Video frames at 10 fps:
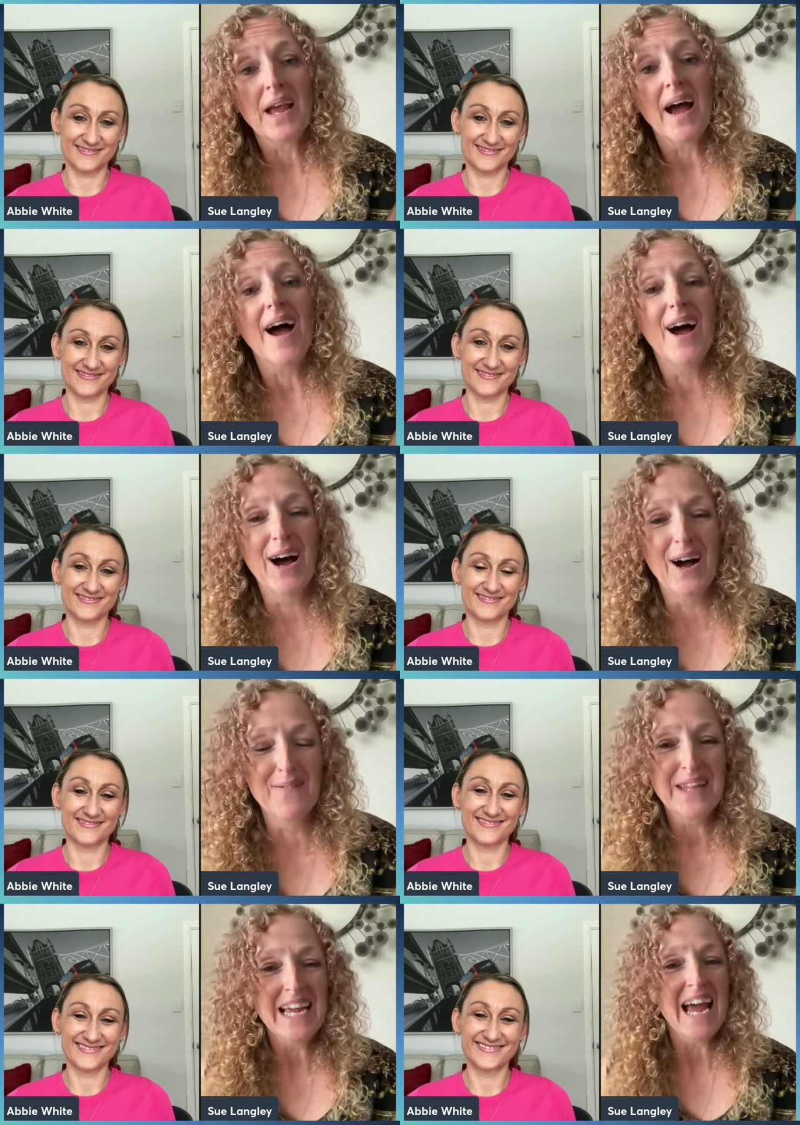
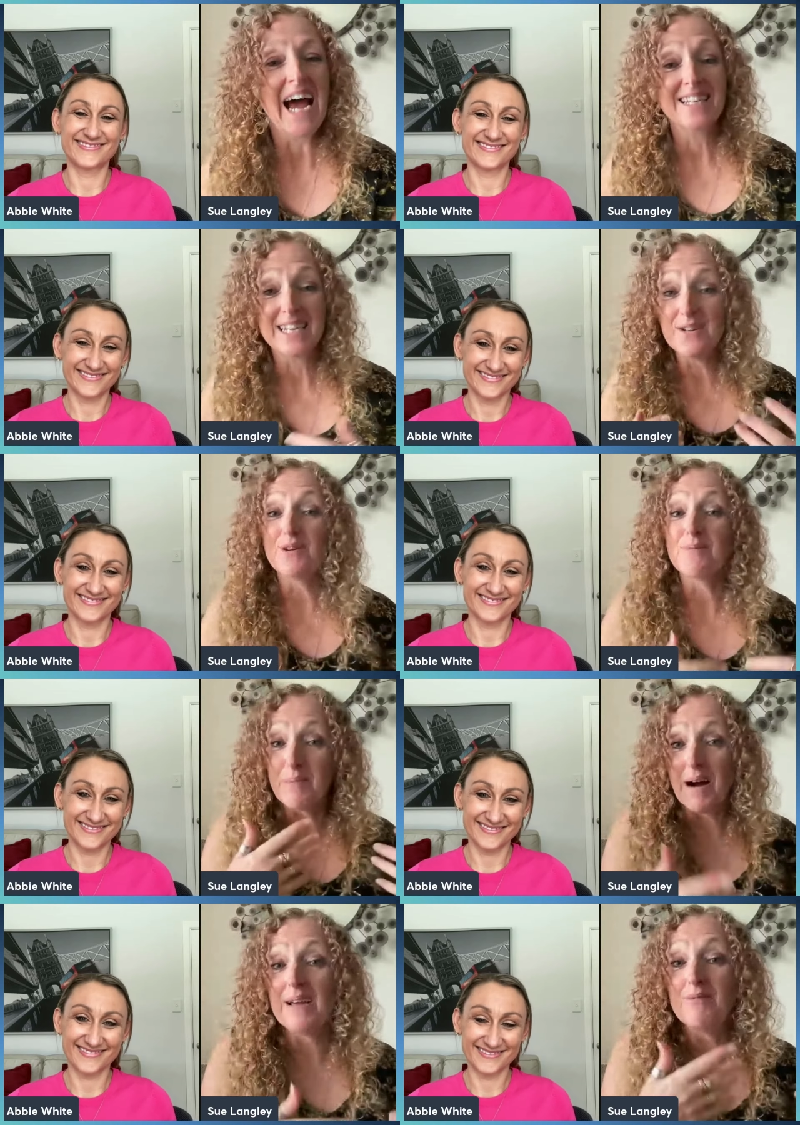Speaker 1: Um, as in you want to
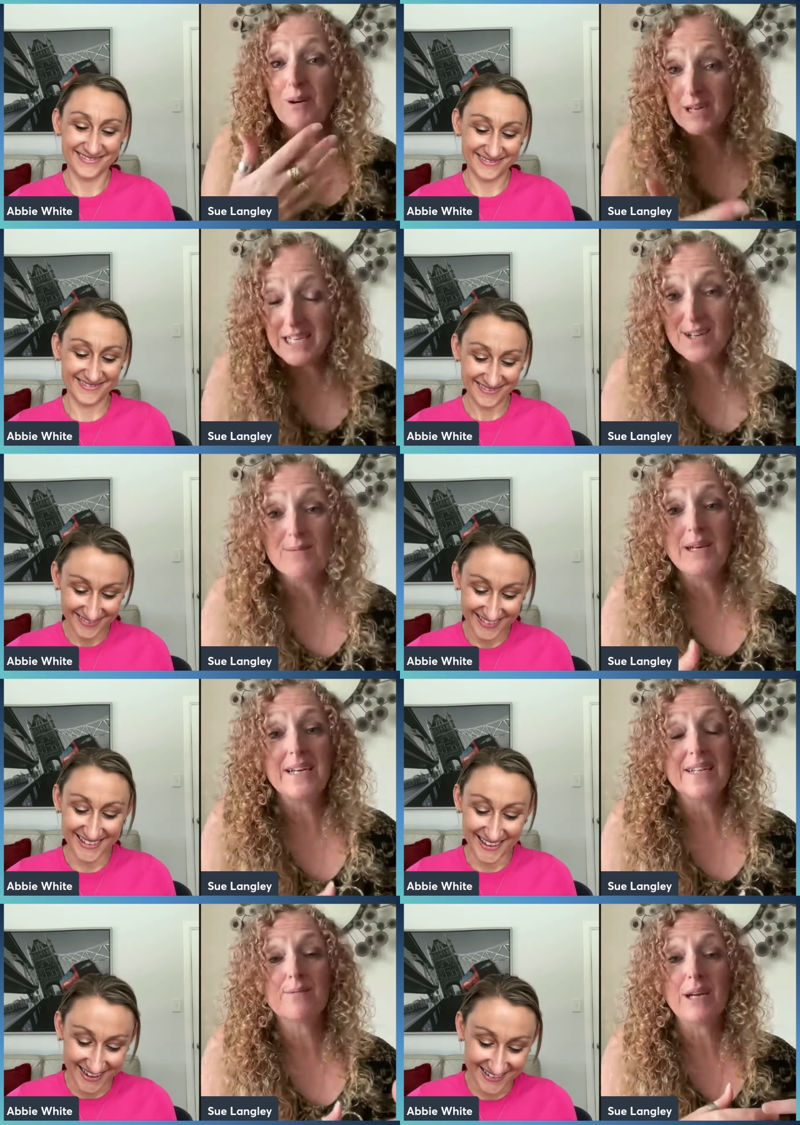buy what we do
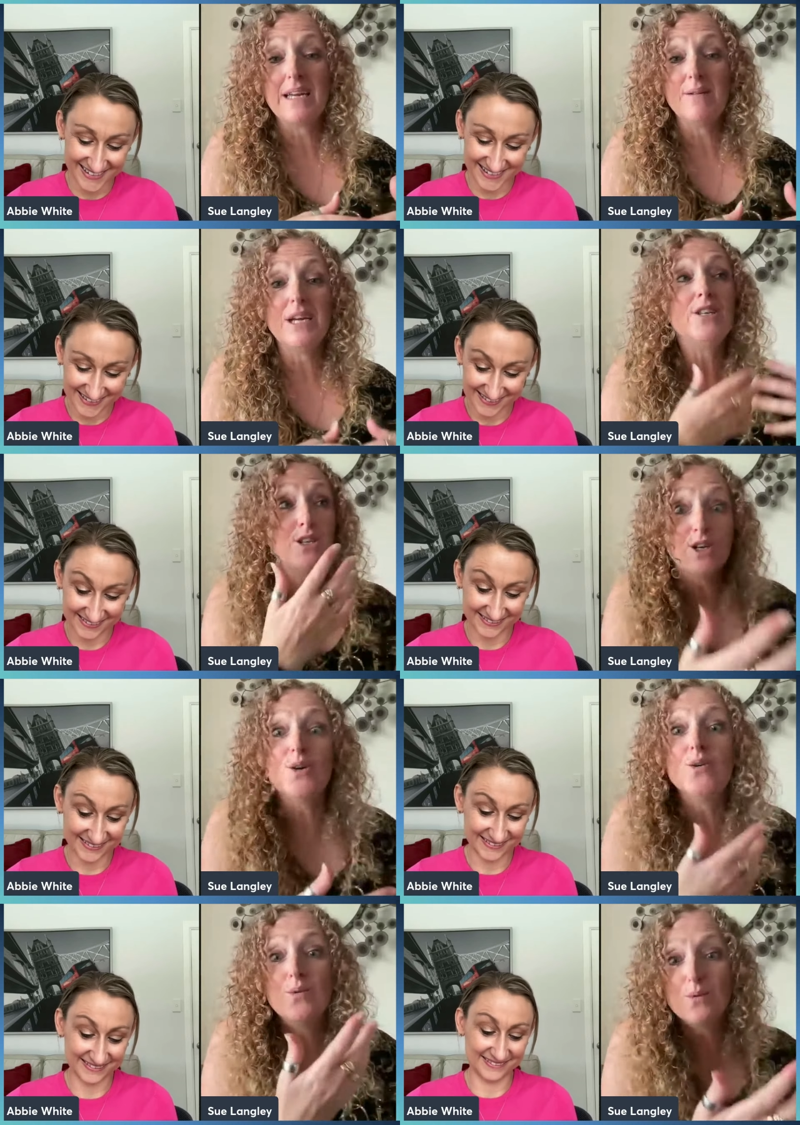because yeah. we we
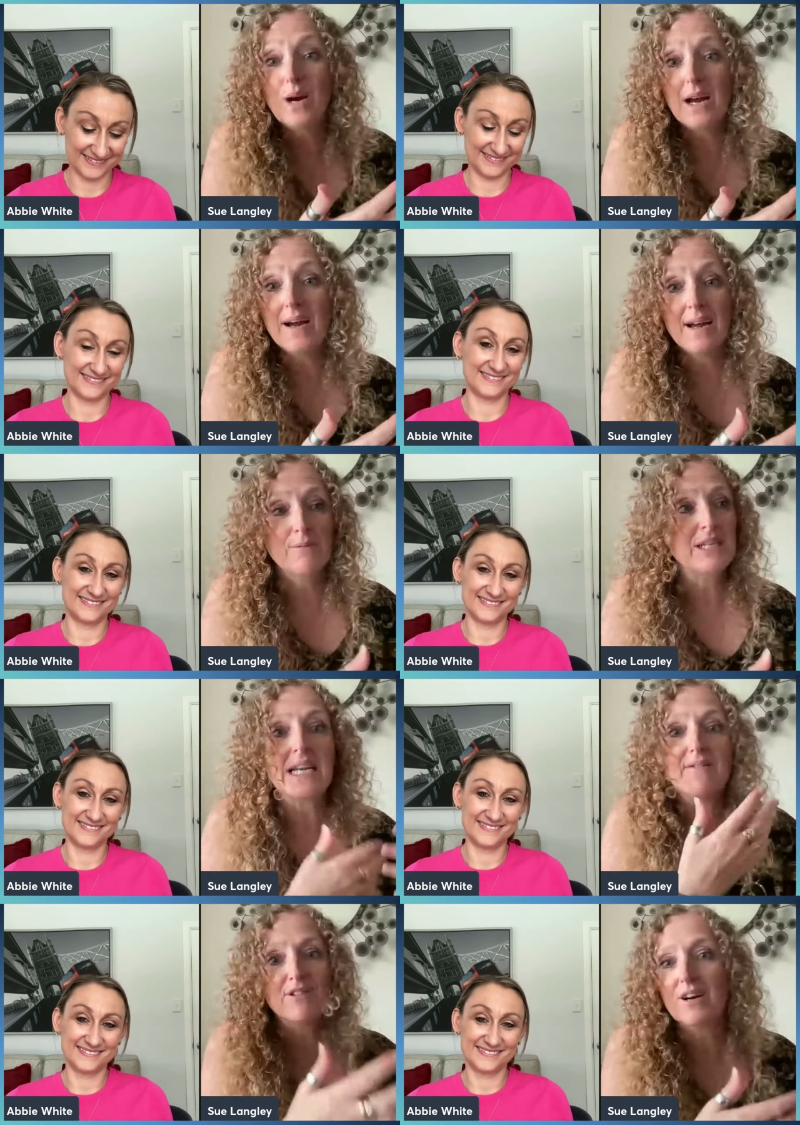do uh, uh, we
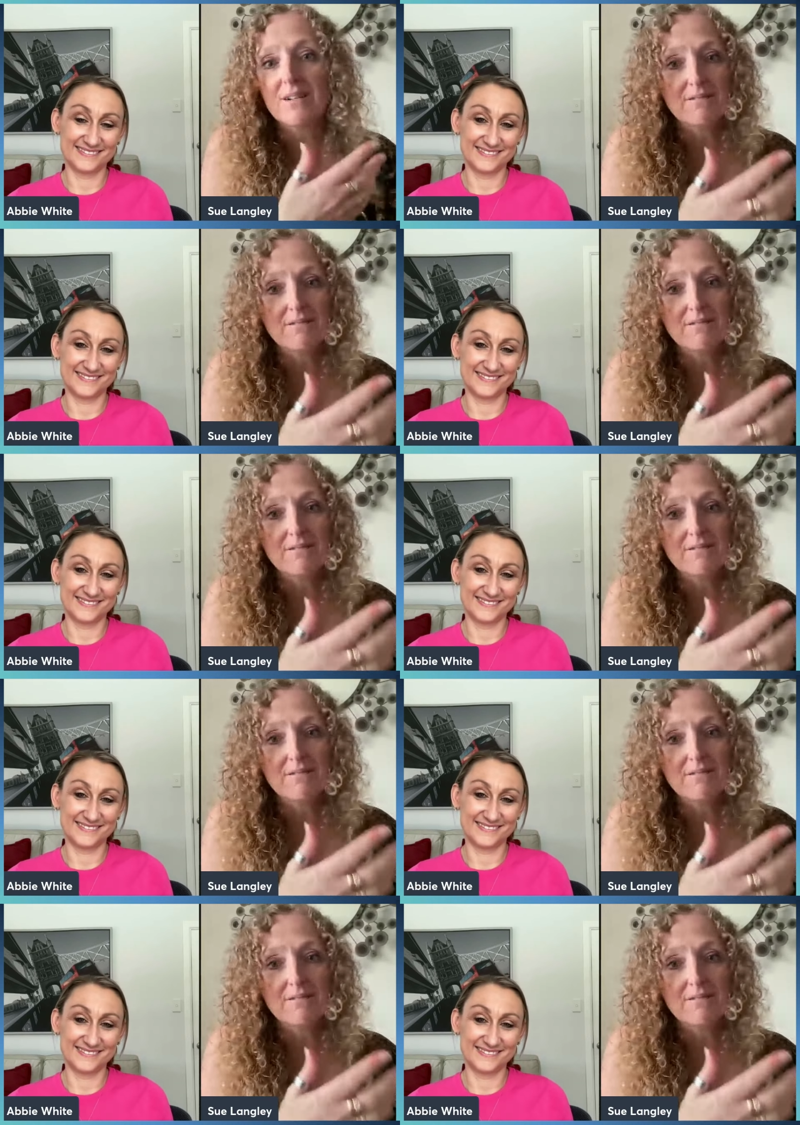deliver